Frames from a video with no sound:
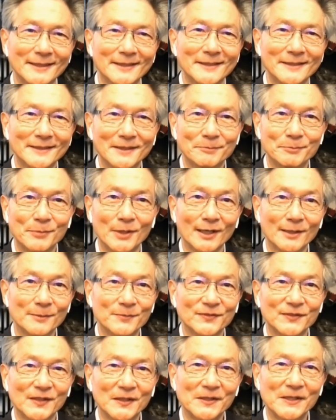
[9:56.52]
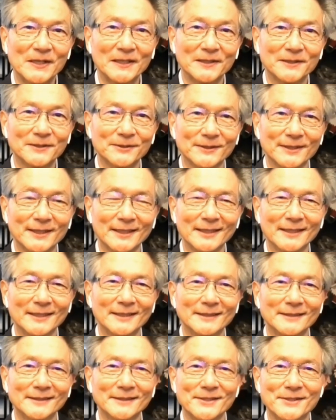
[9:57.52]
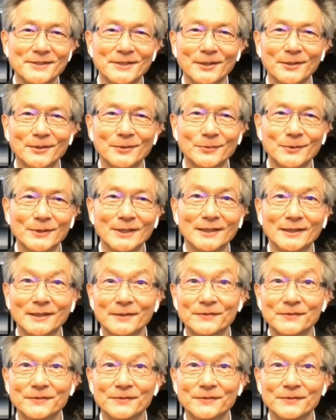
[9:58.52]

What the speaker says: the bottom fell out, and so we have